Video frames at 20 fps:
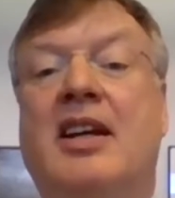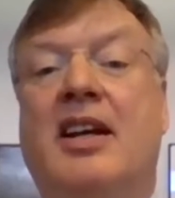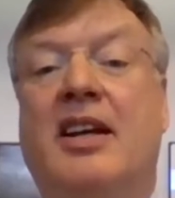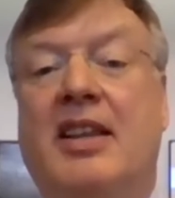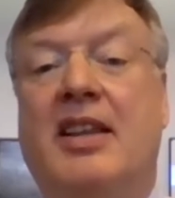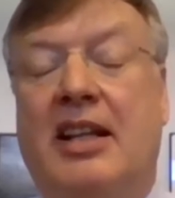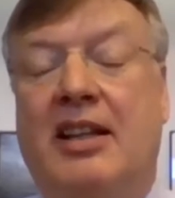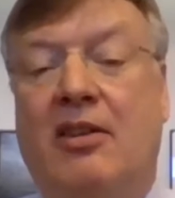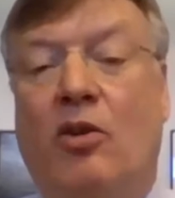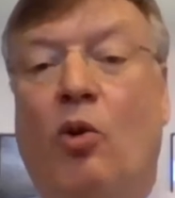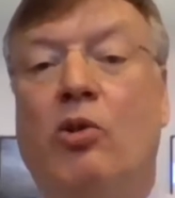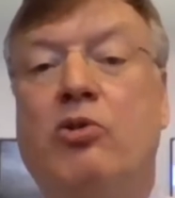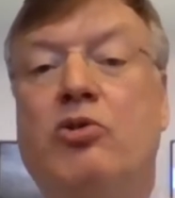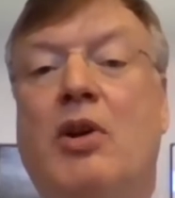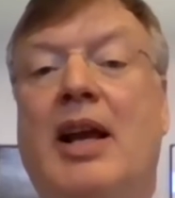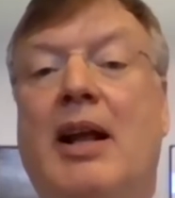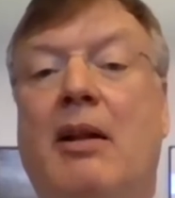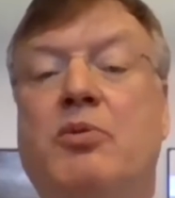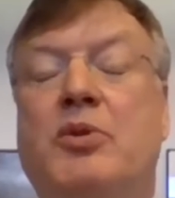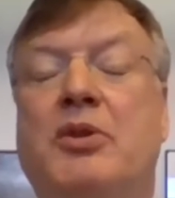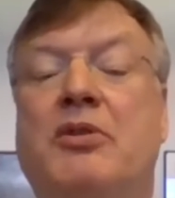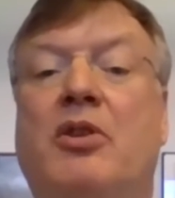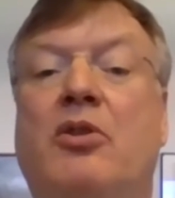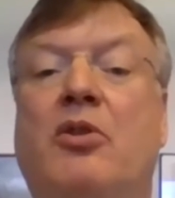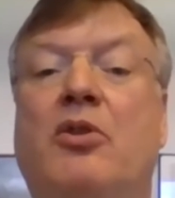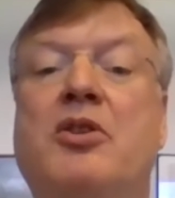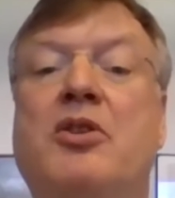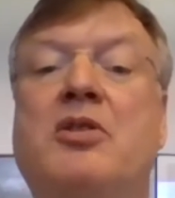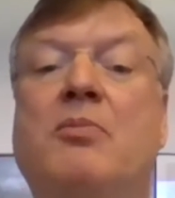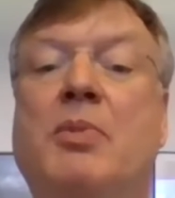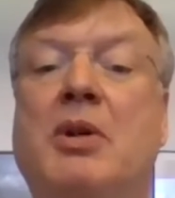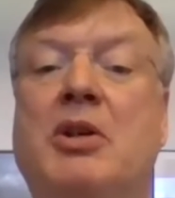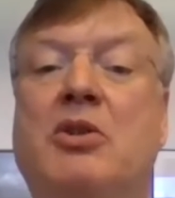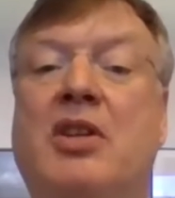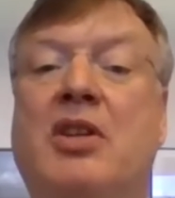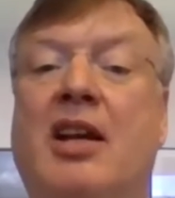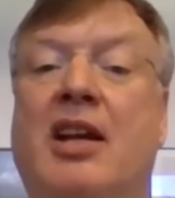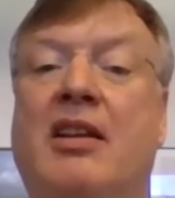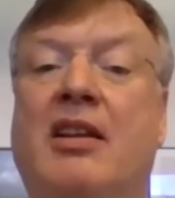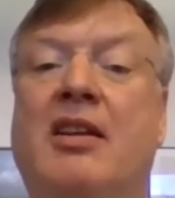And that also helps with the tourism because
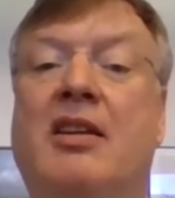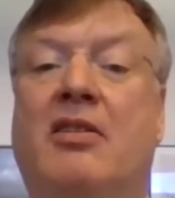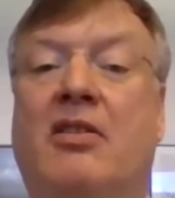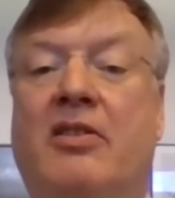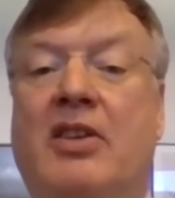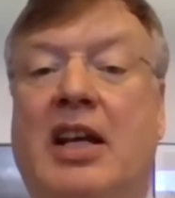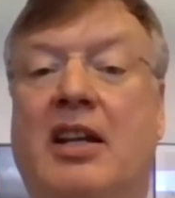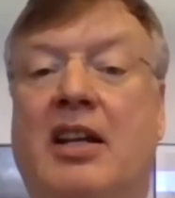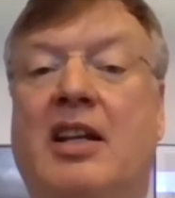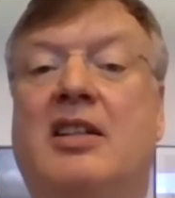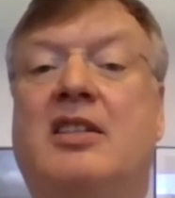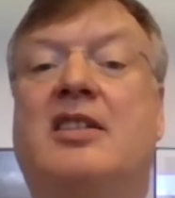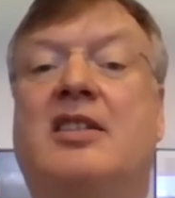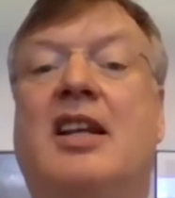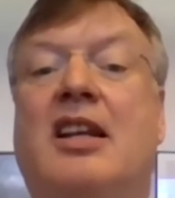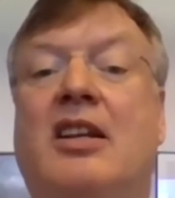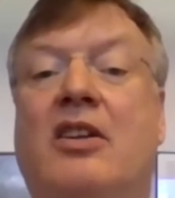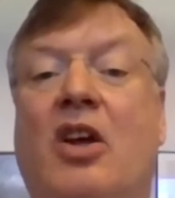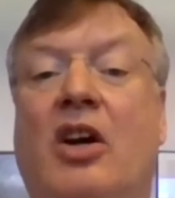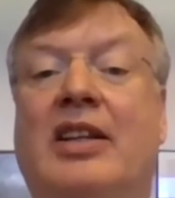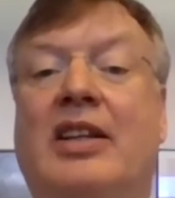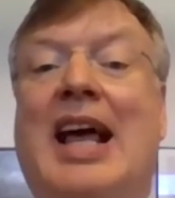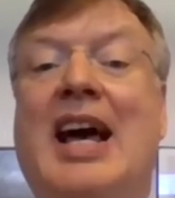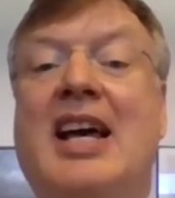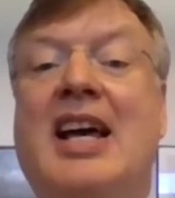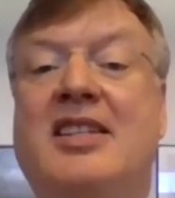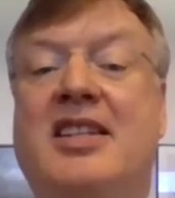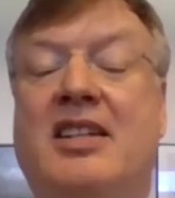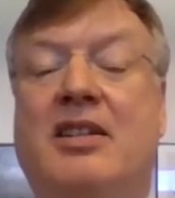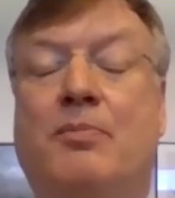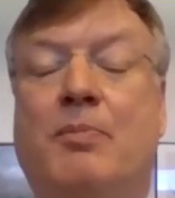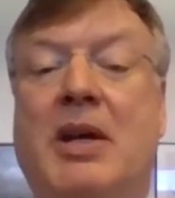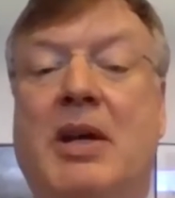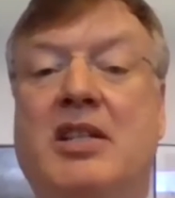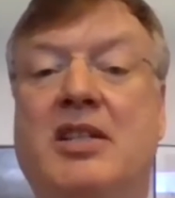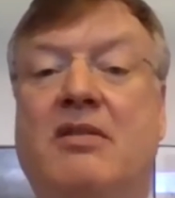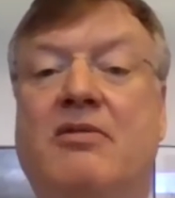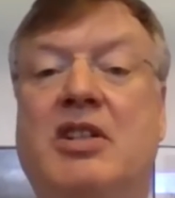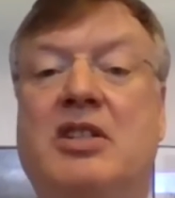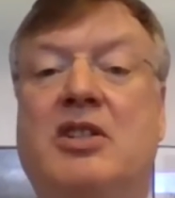then it's not as
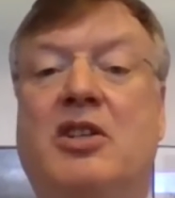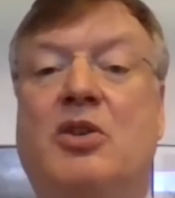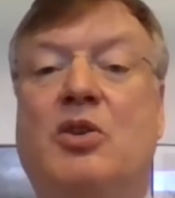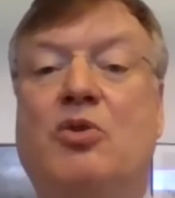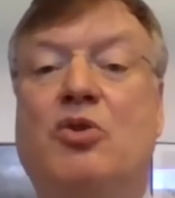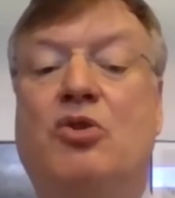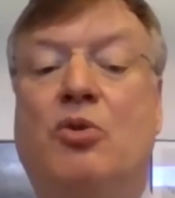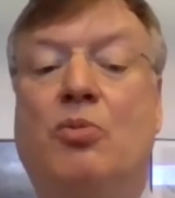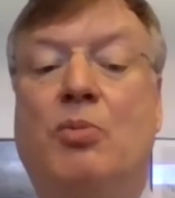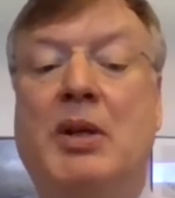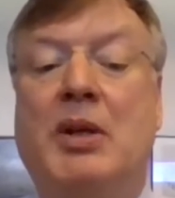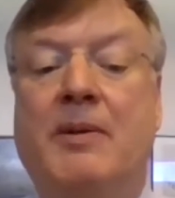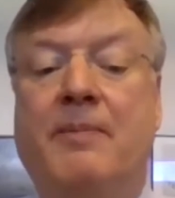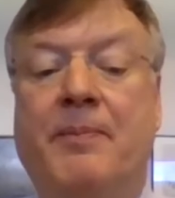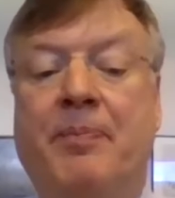expensive as it used to be.